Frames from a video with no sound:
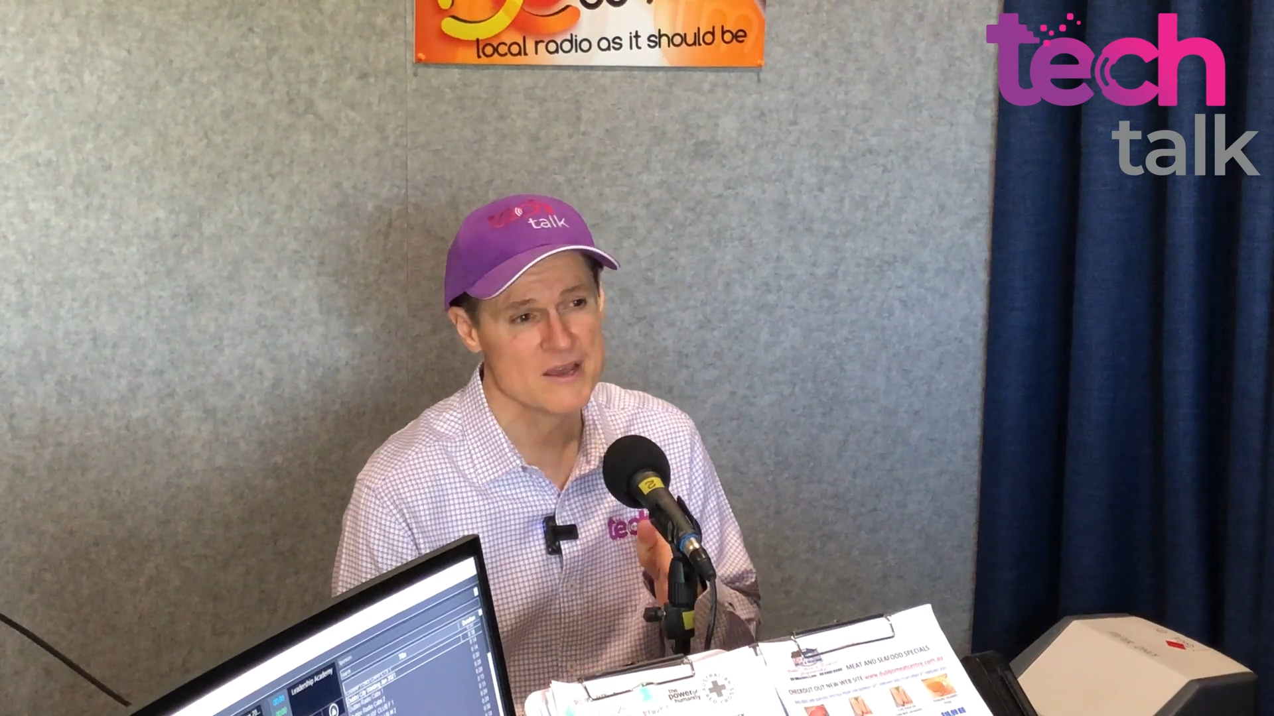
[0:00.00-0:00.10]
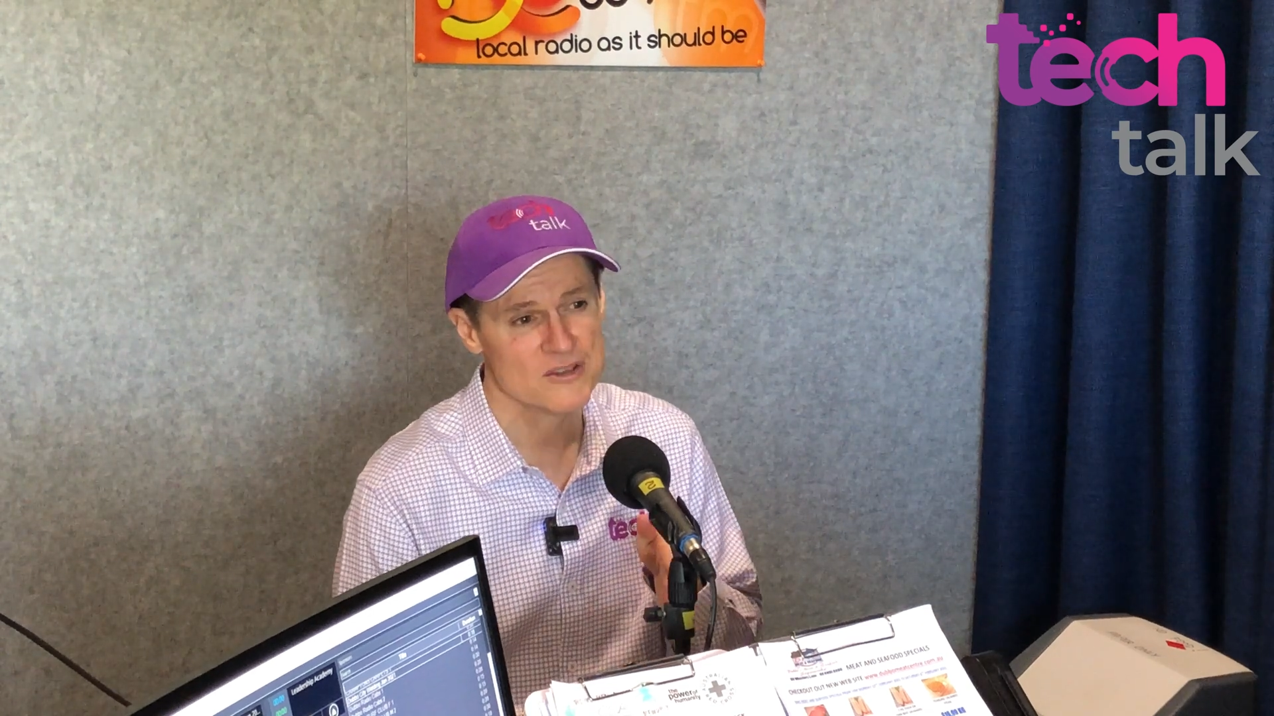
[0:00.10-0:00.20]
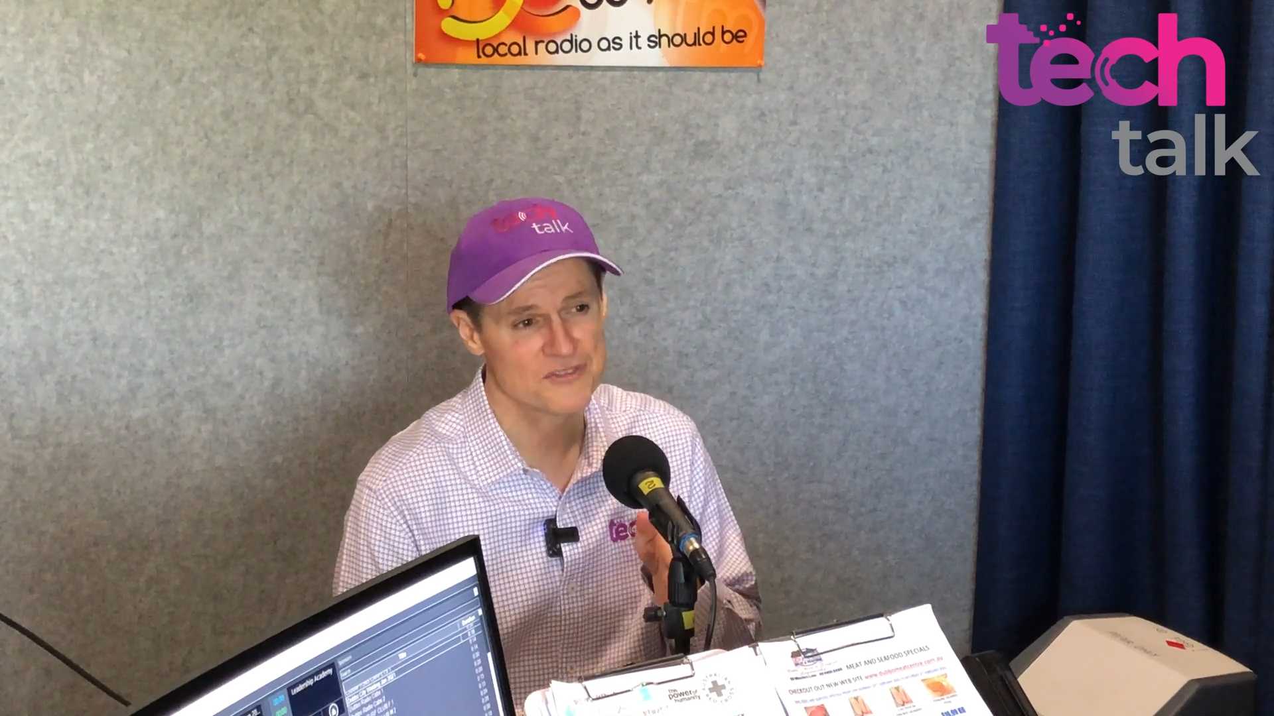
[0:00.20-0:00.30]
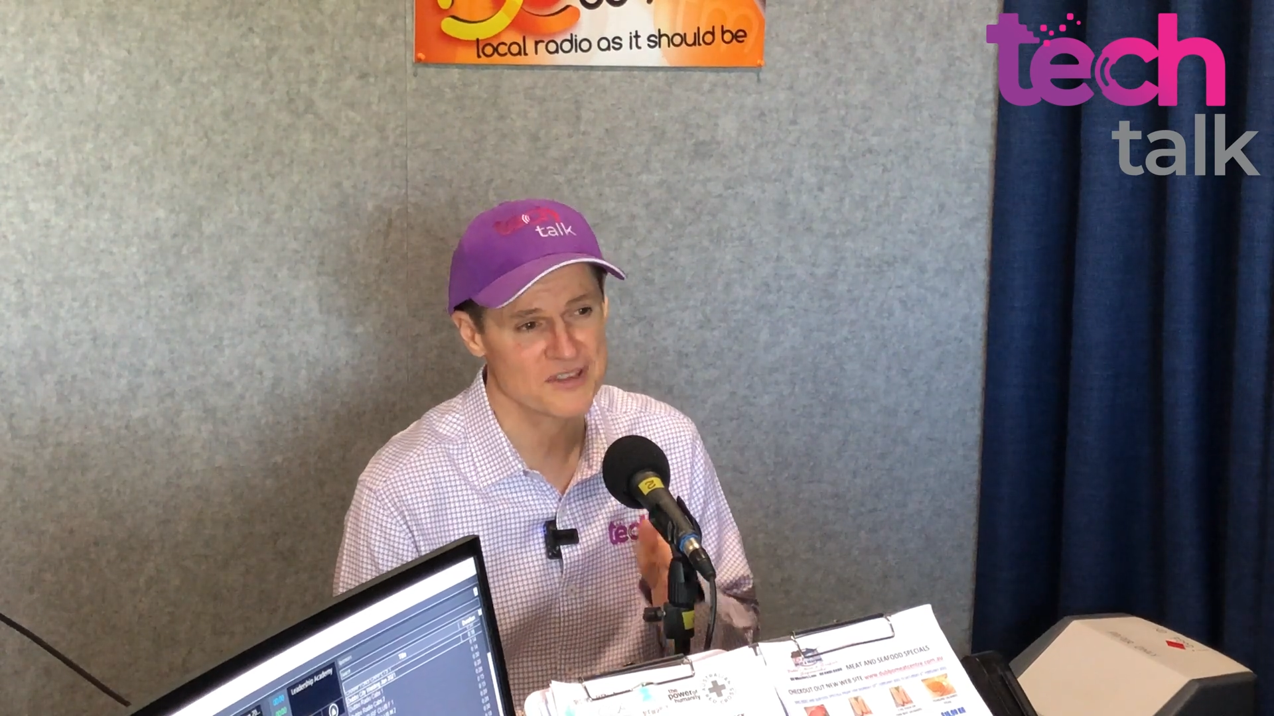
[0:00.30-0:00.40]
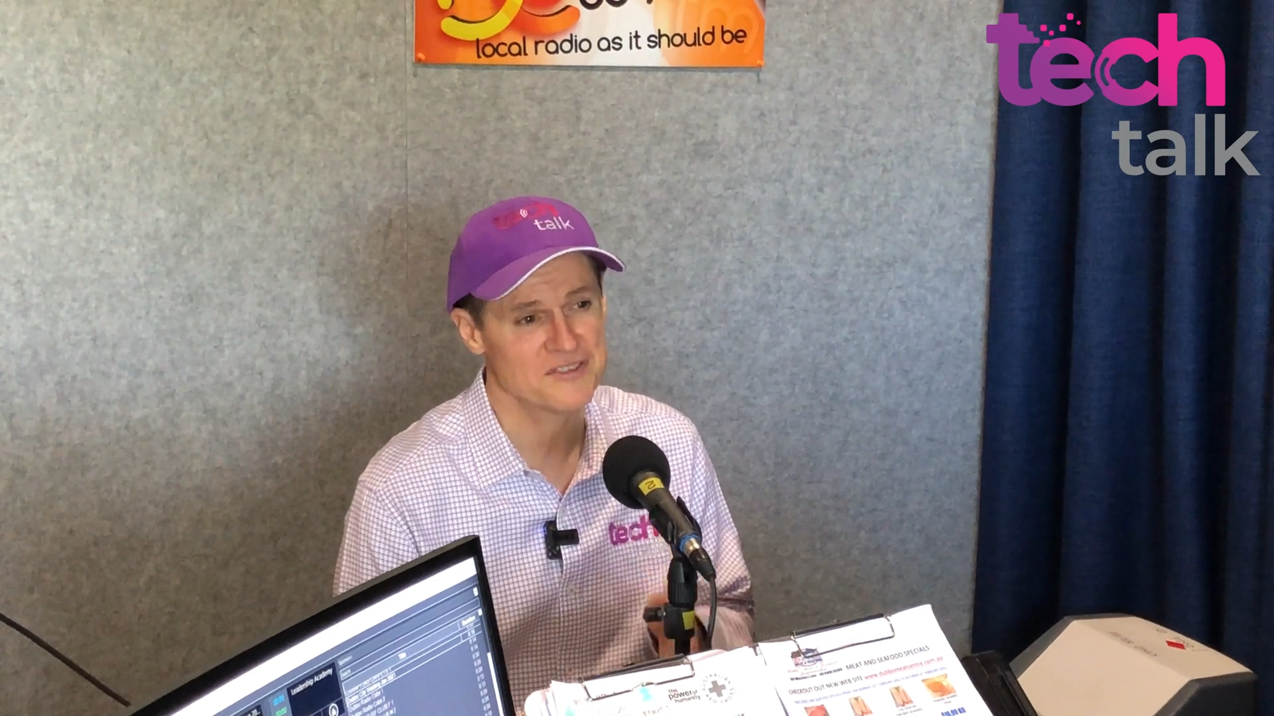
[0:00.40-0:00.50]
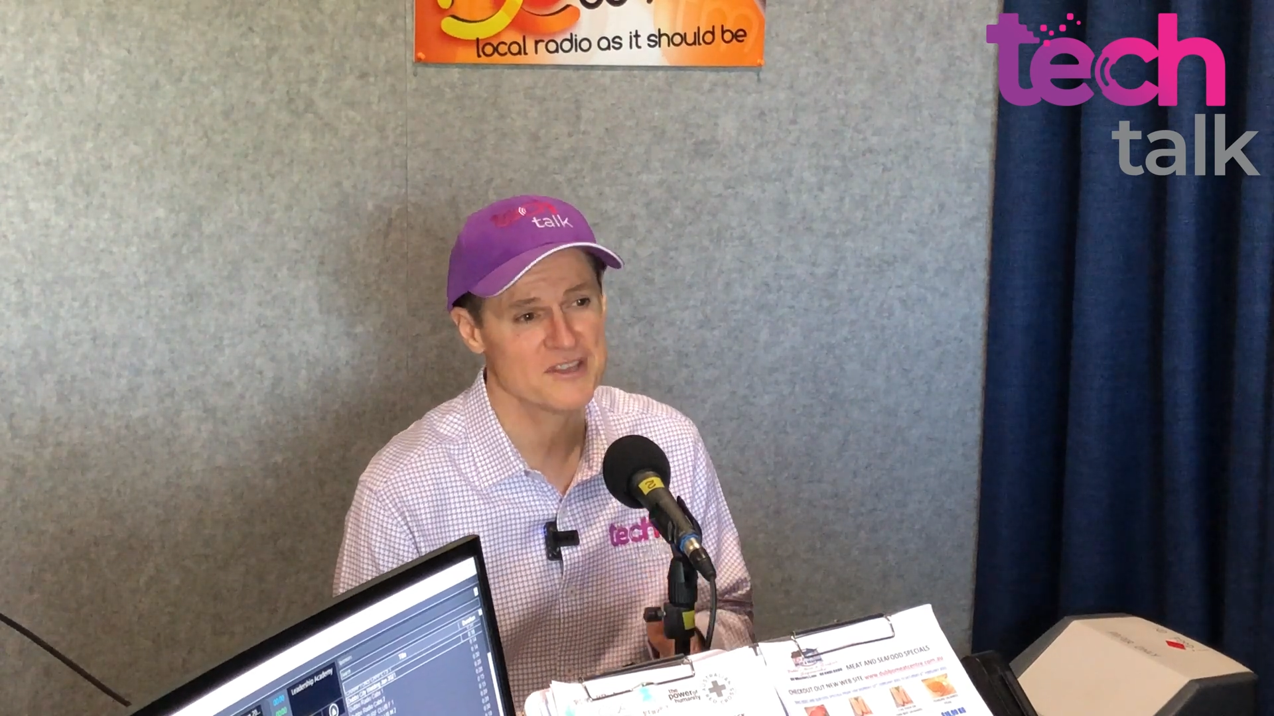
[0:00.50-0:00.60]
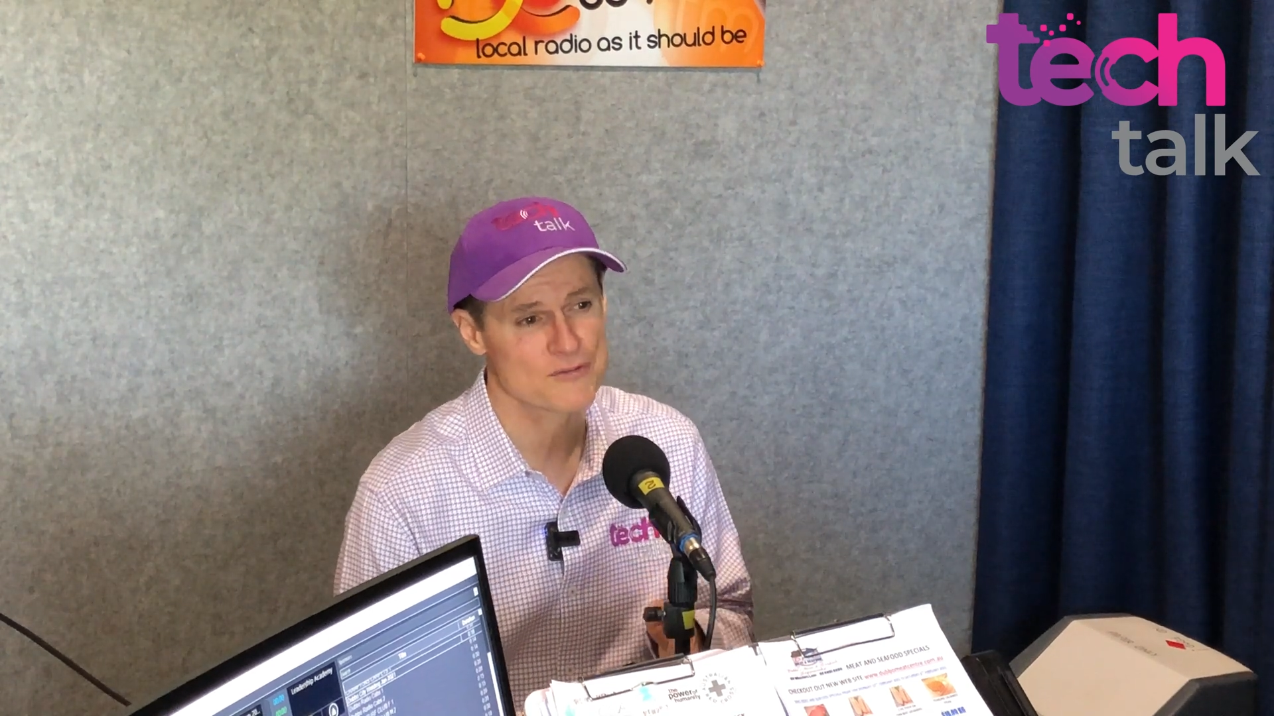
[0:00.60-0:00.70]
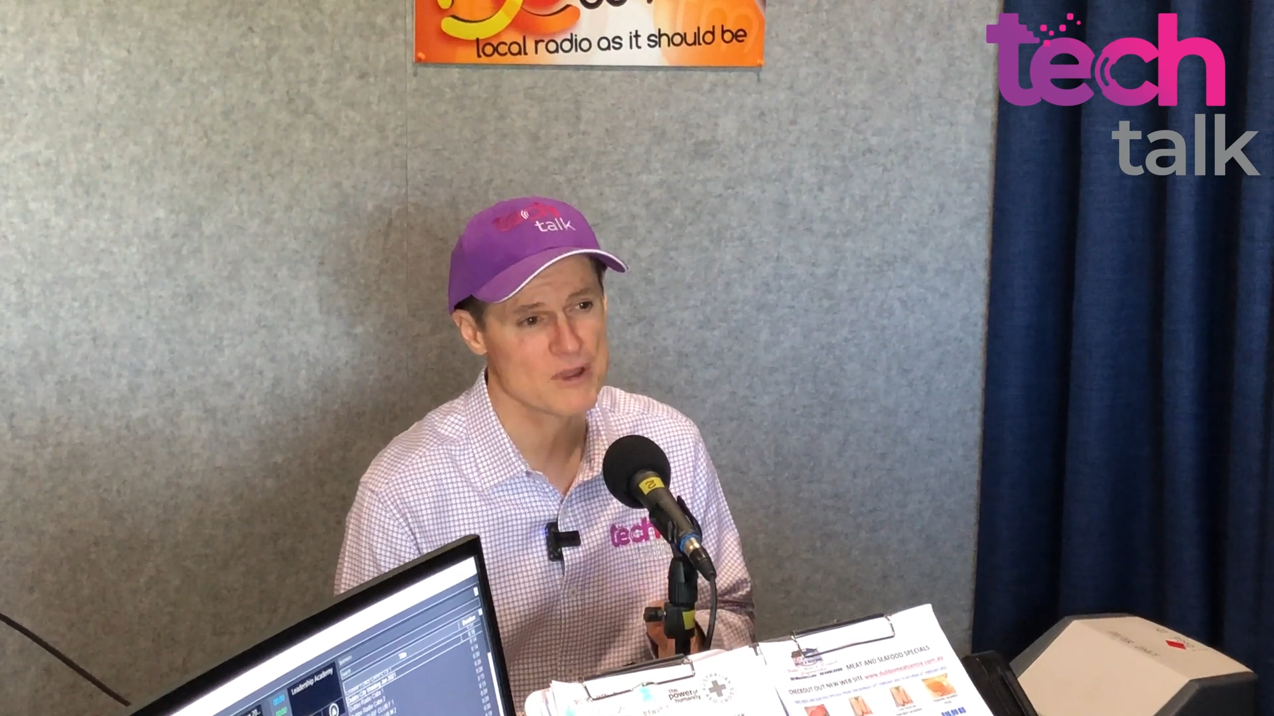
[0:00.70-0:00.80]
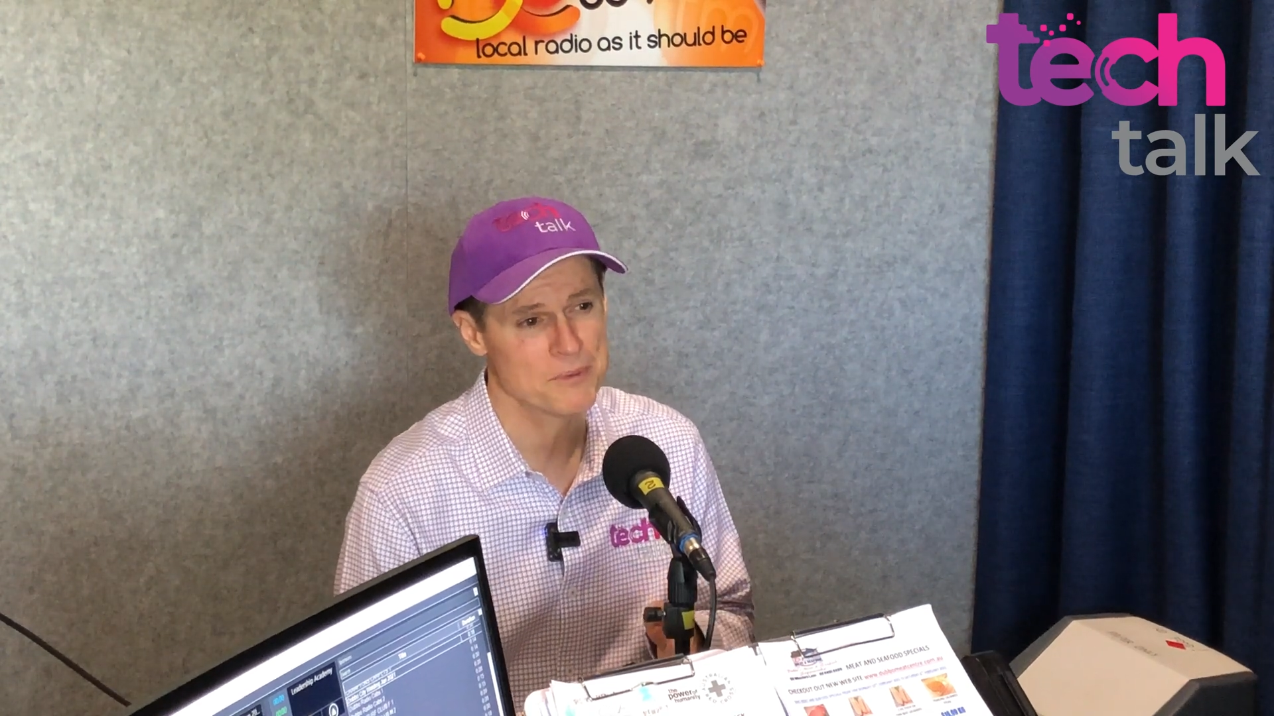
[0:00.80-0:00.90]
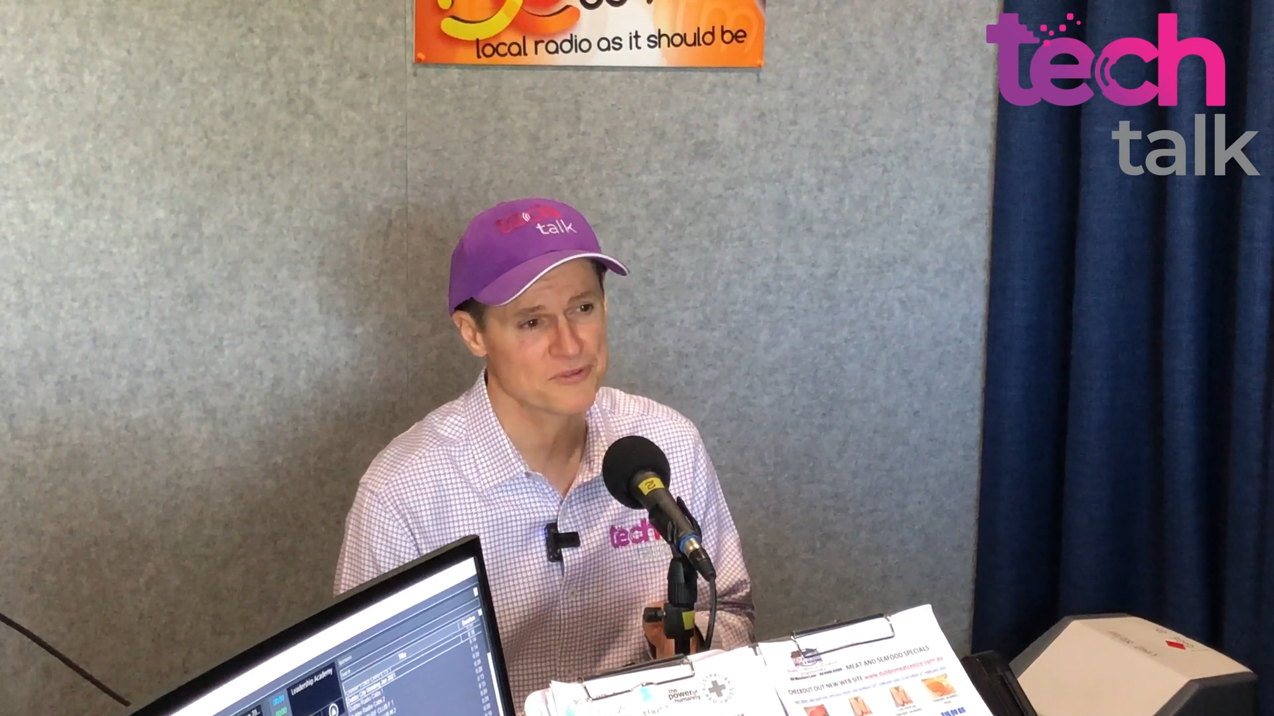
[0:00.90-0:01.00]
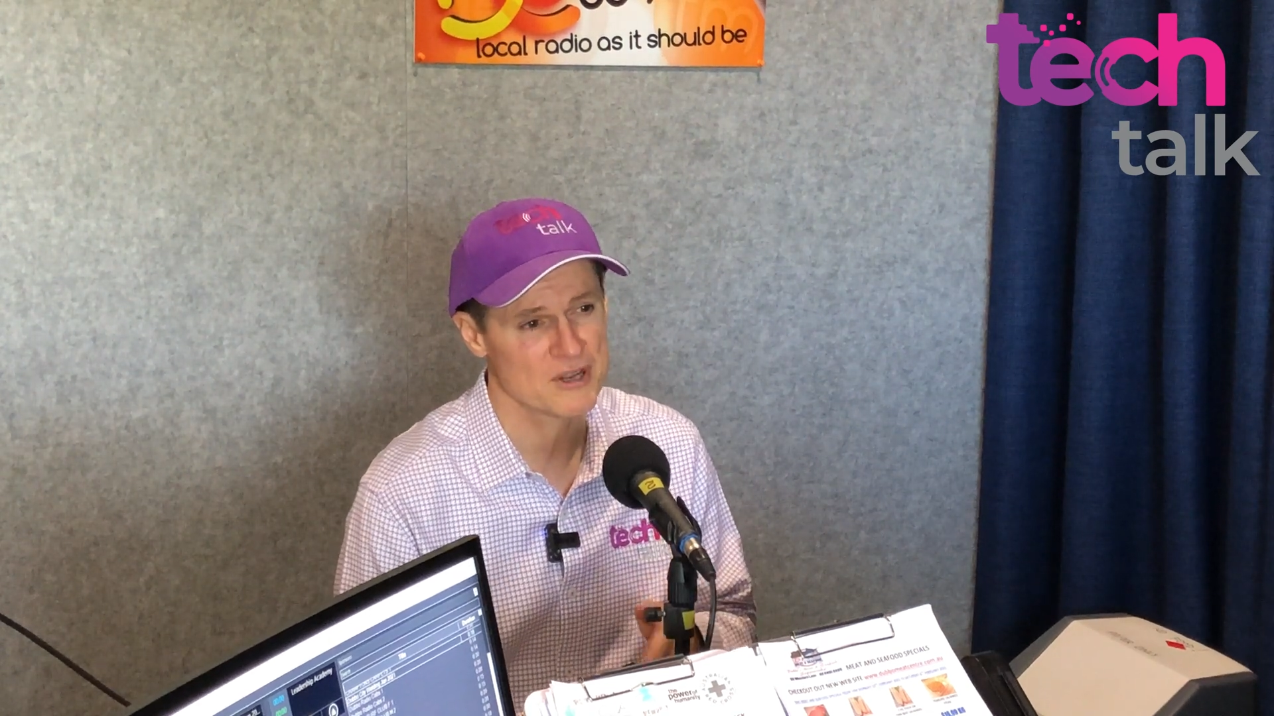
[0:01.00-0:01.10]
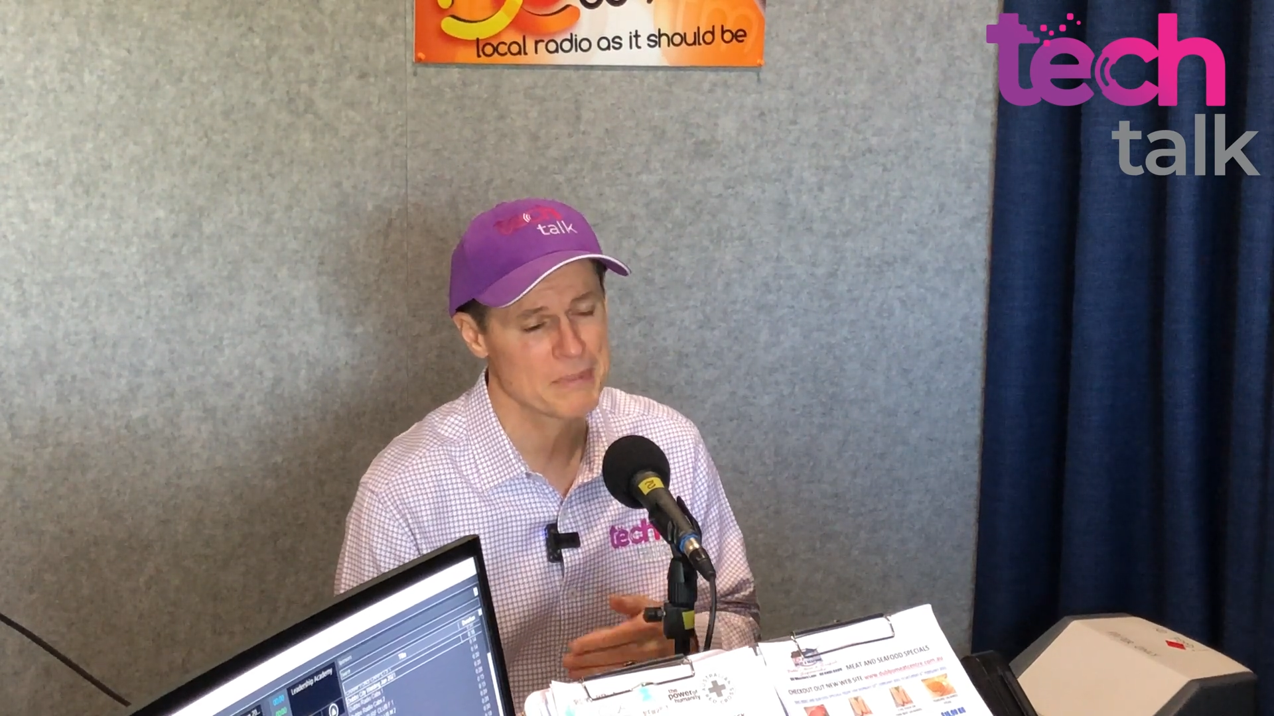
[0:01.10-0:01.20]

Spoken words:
63%